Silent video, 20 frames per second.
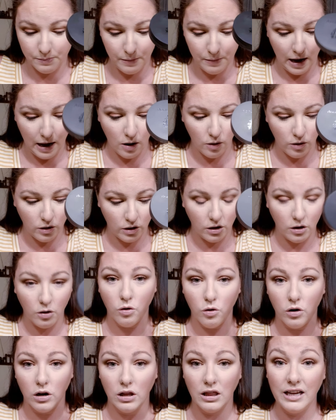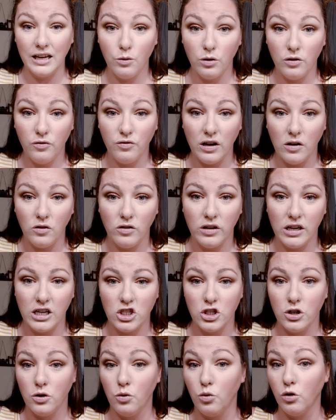powder, or a liquid
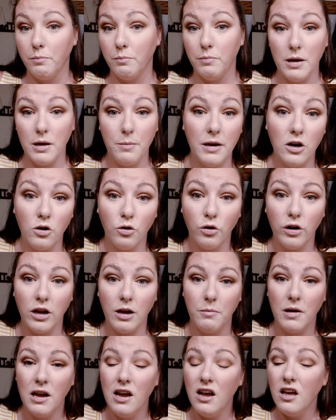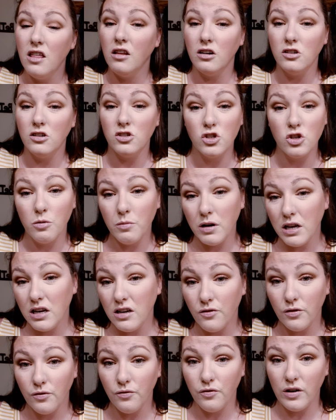foundation, or a BB cream. There are so many
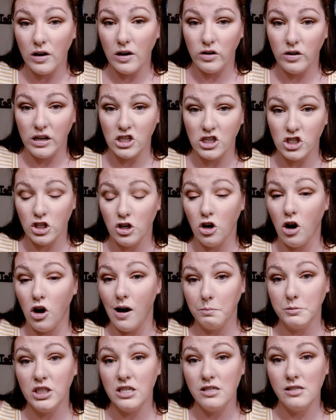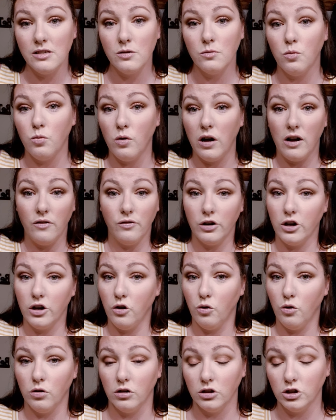different foundation options, whatever
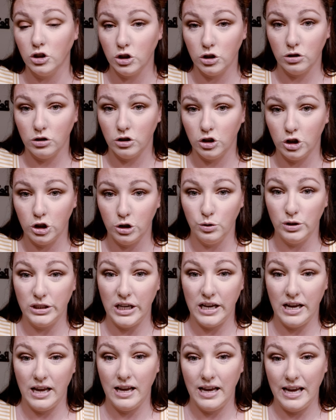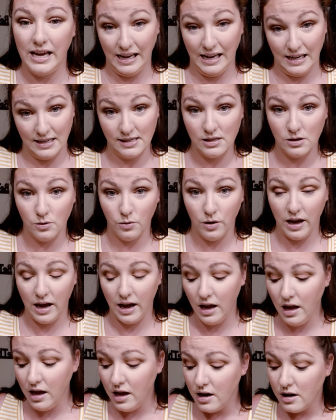your choosing is,
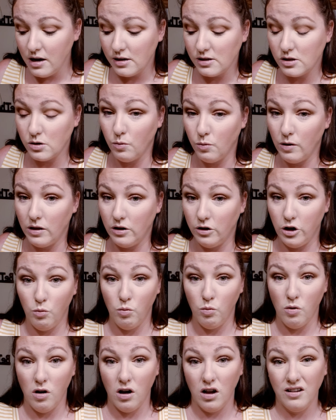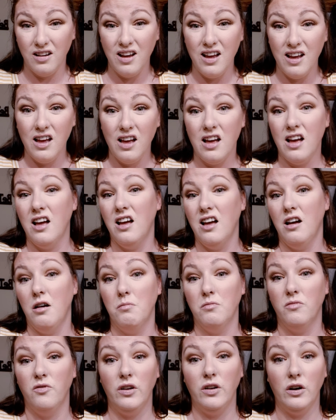okay? So whether you want
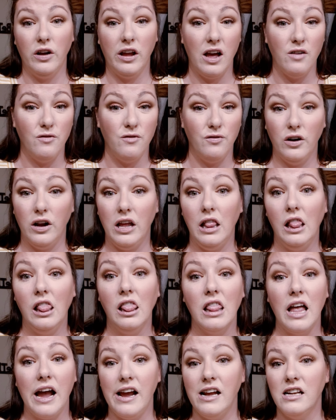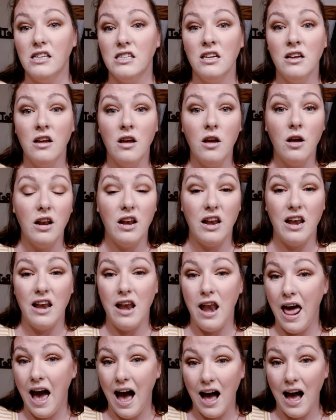a very light,
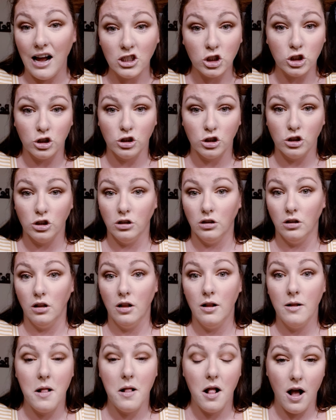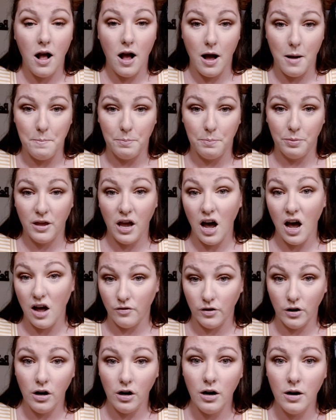natural
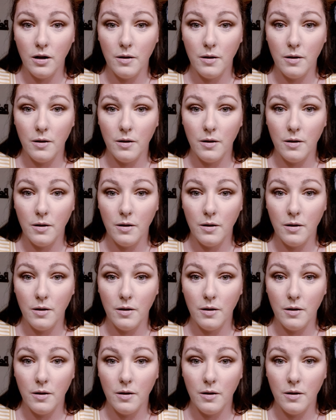cover